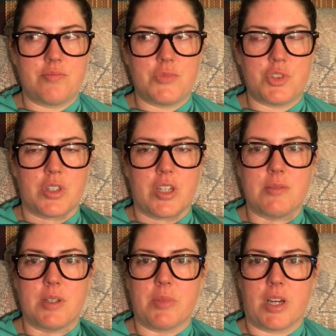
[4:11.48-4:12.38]
trained
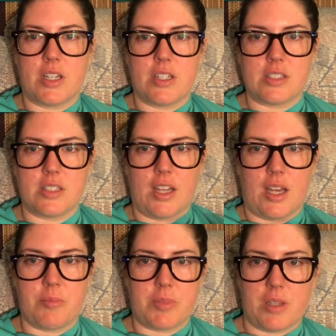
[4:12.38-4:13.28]
my body to
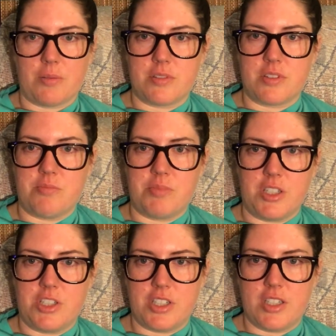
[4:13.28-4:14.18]
not be able to
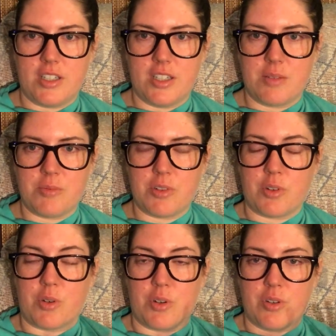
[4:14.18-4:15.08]
binge eat anymore
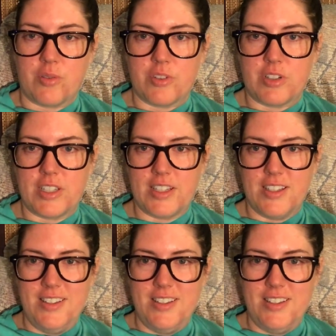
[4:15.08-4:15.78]
or overeat.